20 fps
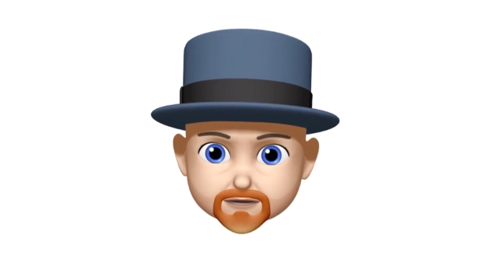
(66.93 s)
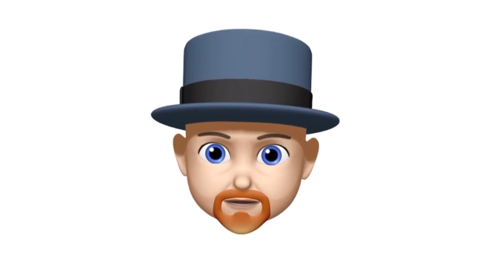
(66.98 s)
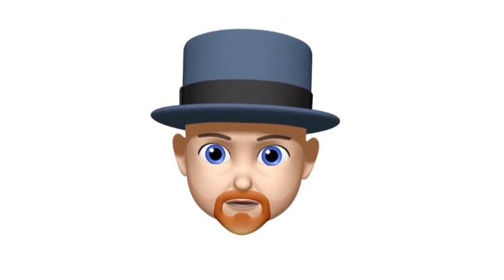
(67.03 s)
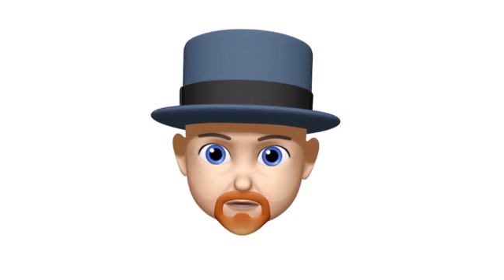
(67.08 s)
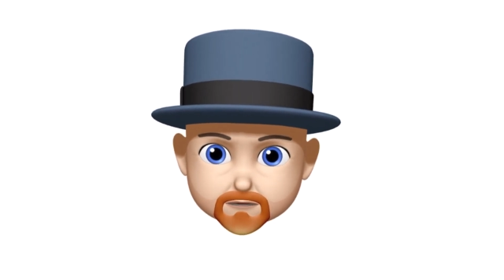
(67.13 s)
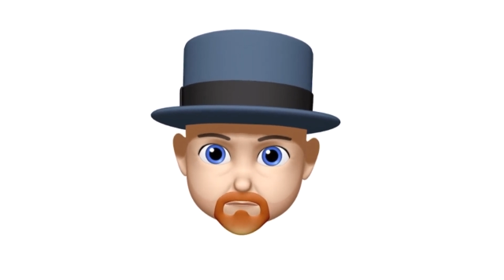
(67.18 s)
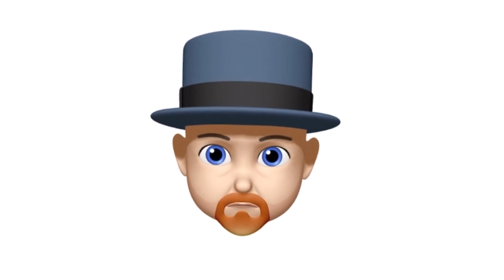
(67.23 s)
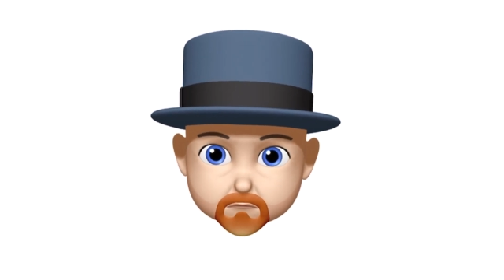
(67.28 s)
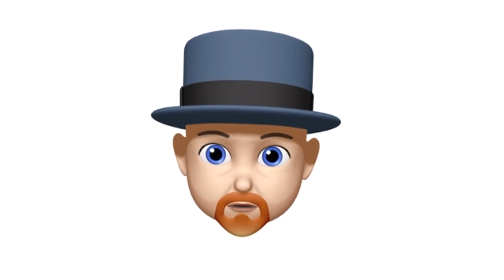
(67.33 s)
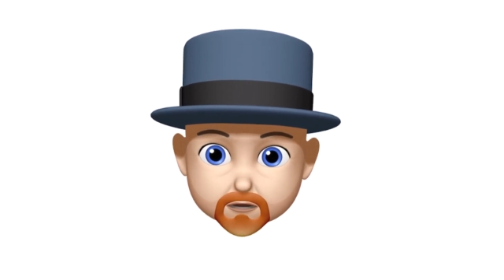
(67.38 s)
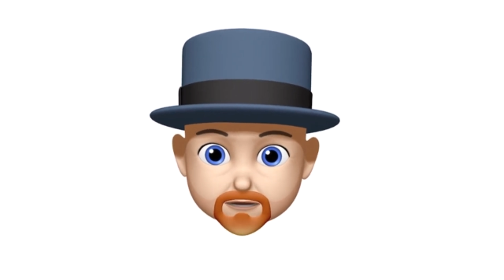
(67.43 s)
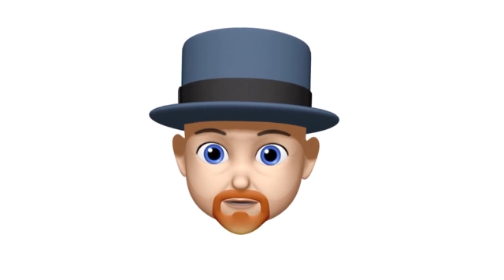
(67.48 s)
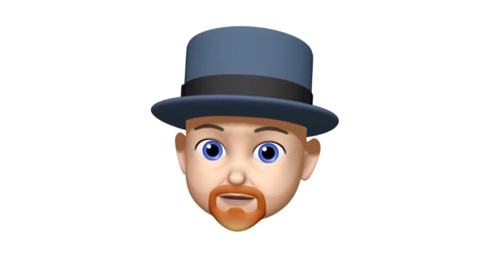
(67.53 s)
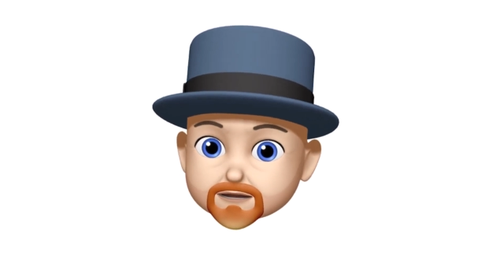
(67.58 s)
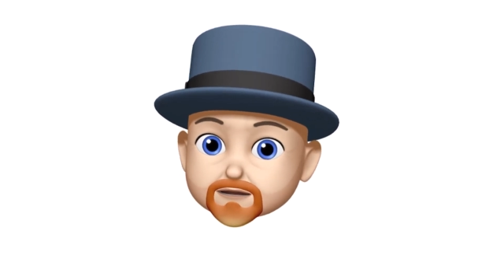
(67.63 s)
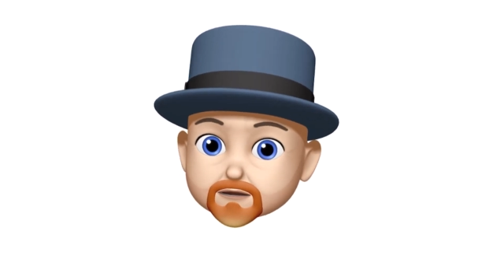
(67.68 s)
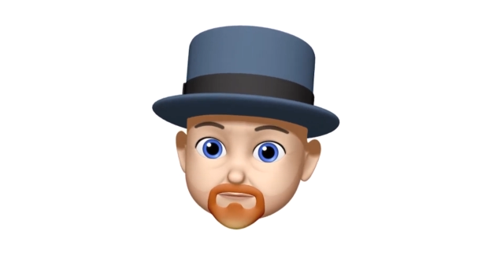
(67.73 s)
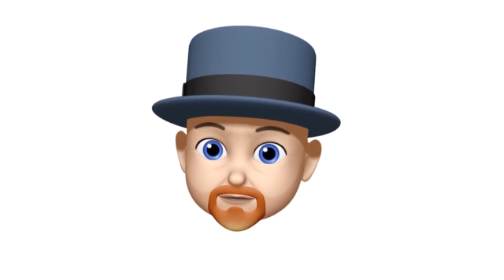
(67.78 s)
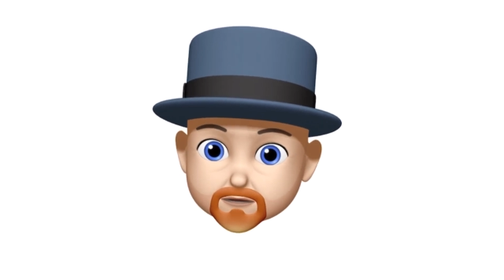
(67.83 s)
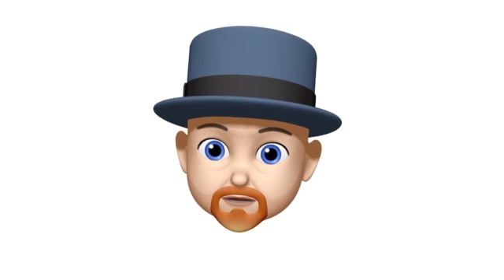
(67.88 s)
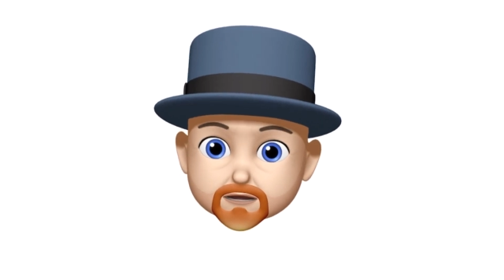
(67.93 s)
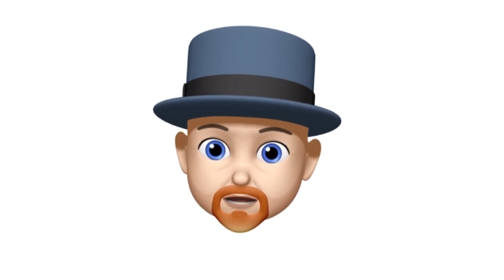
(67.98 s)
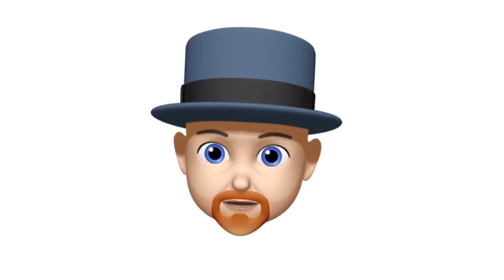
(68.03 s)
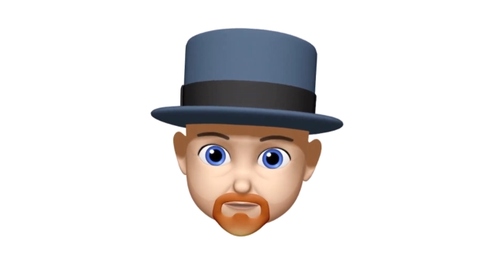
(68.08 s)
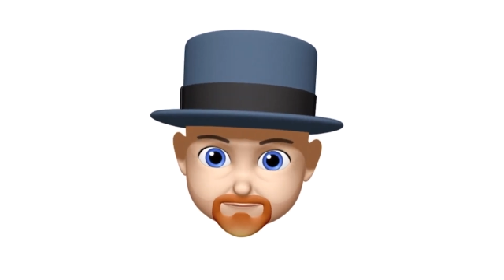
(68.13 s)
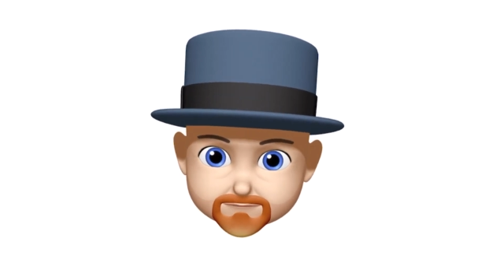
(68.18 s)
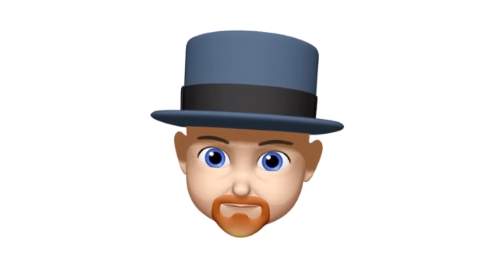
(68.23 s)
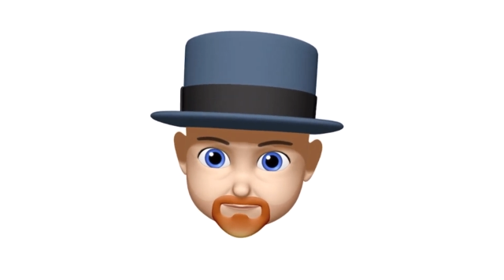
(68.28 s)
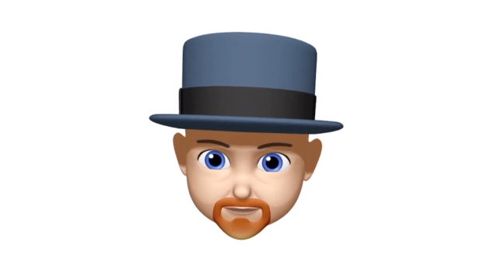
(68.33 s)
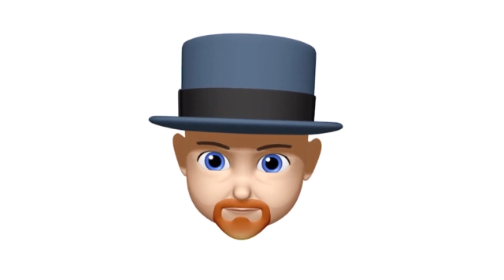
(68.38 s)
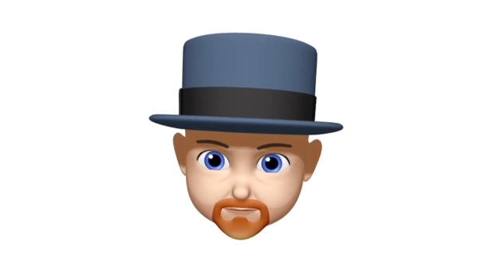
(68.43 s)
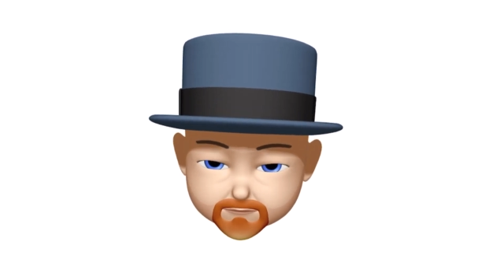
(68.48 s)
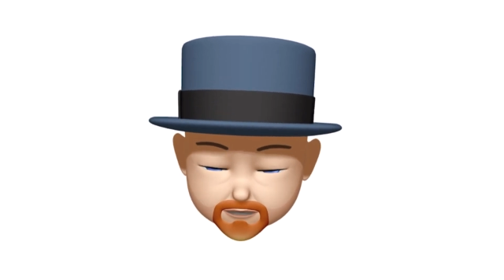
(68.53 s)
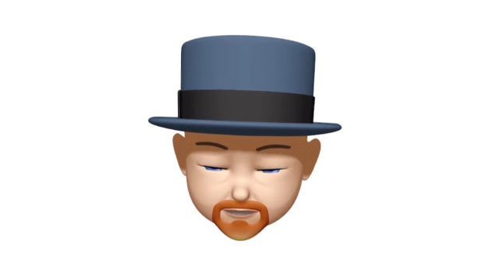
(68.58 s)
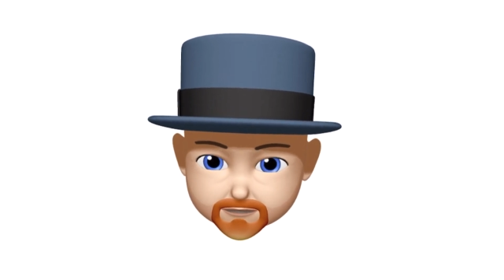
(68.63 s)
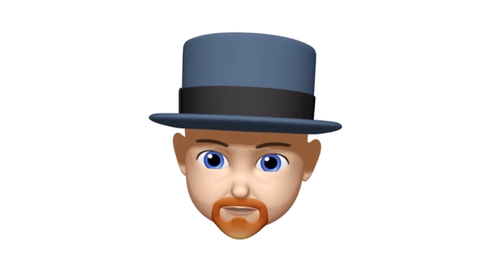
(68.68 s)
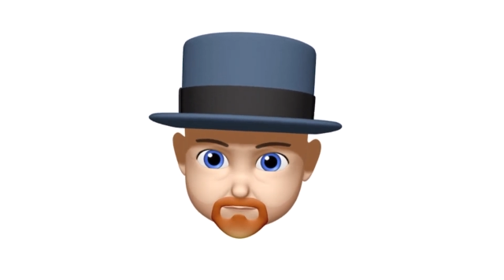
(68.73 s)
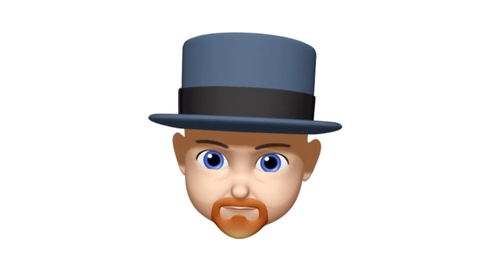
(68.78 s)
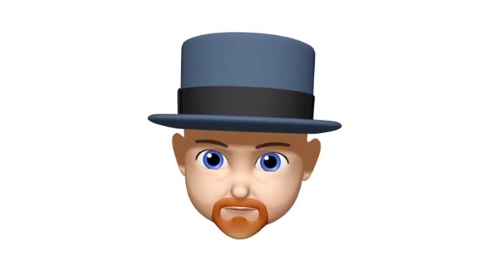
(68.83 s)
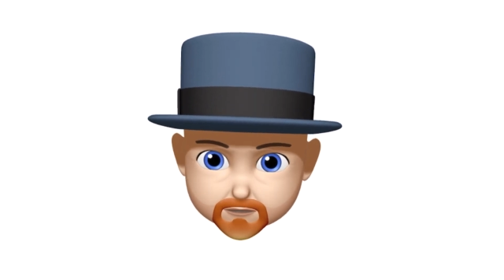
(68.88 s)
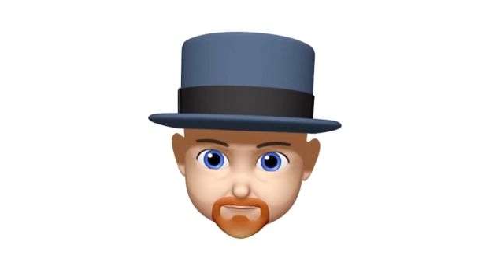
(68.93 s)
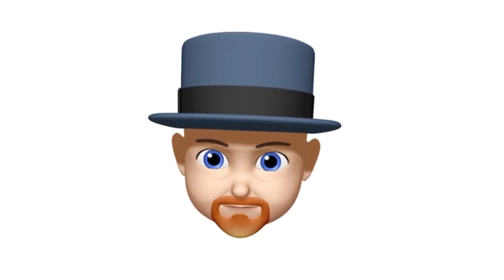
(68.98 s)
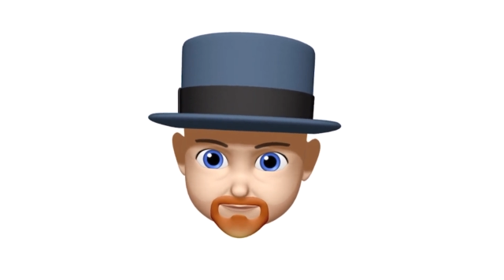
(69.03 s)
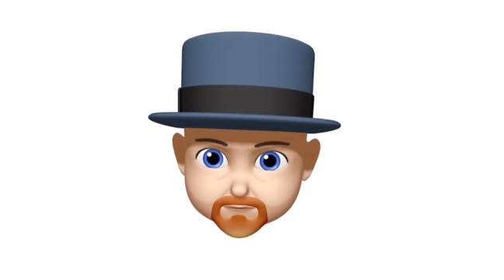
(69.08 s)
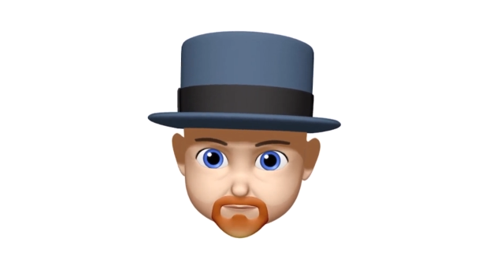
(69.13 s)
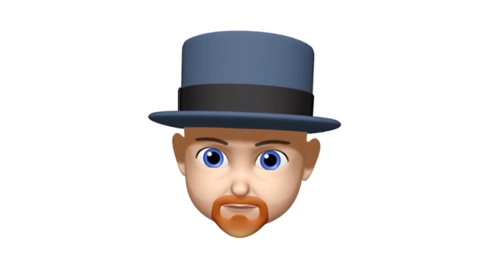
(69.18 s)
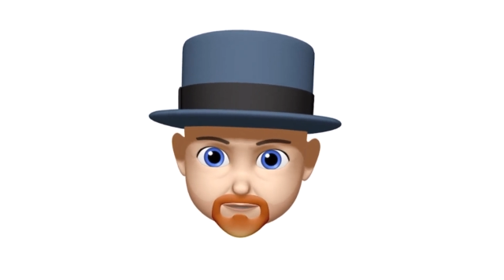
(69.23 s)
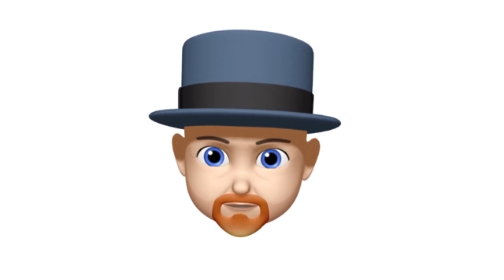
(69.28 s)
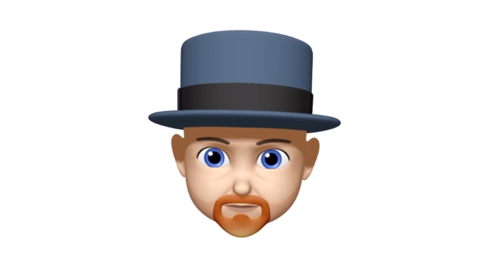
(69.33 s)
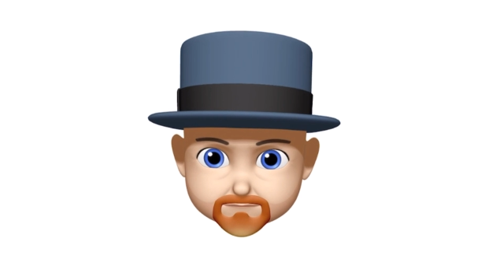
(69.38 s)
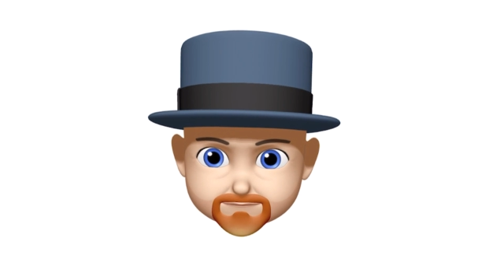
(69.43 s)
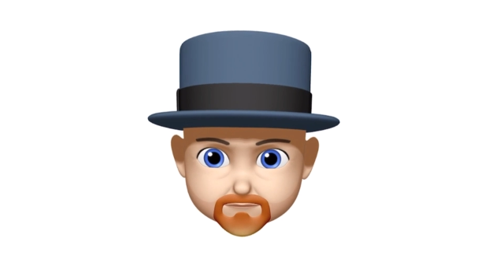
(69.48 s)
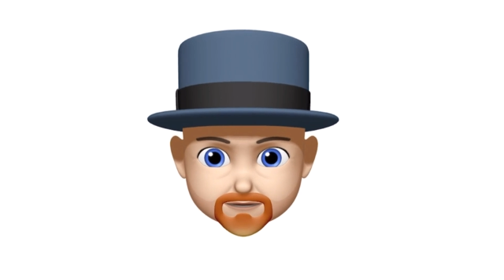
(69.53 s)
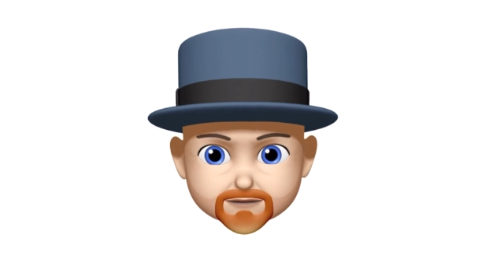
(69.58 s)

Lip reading: what are the trade-offs between those alternatives.